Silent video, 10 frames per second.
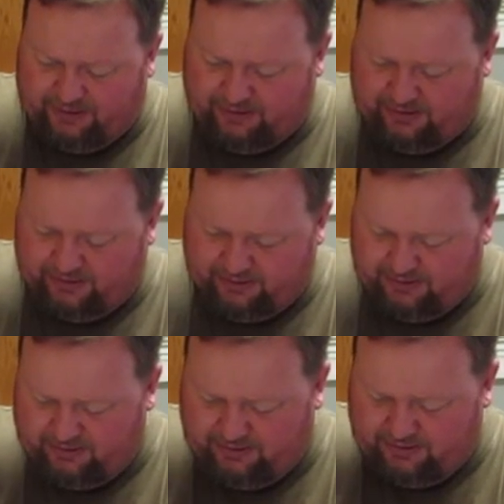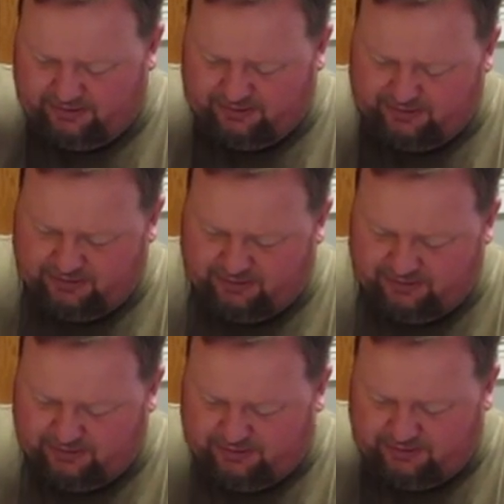No one is speaking in this clip.